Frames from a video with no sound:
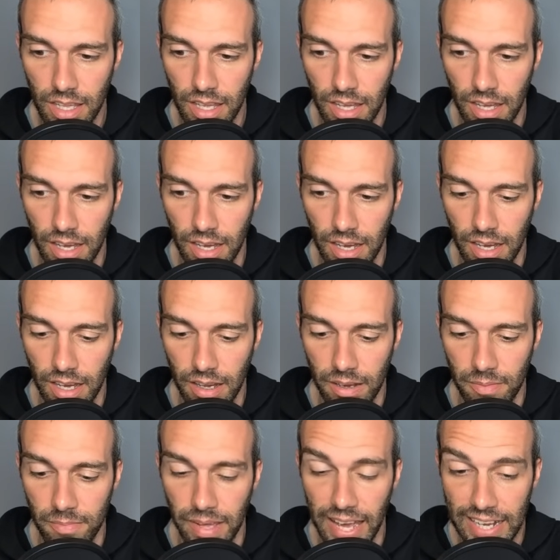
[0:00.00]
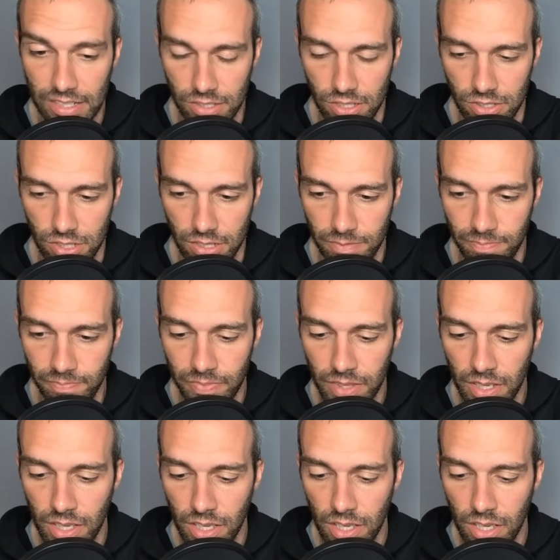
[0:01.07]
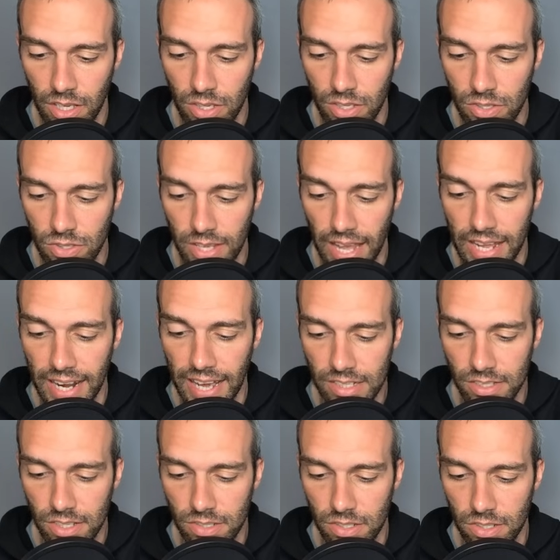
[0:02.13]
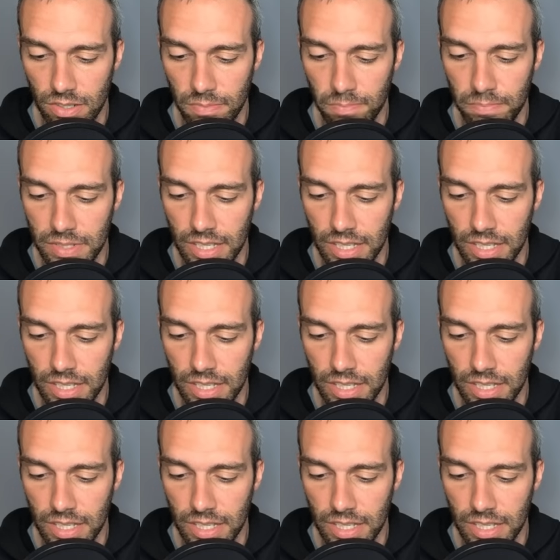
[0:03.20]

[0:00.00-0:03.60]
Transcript: X-Scissor. And X-Scissor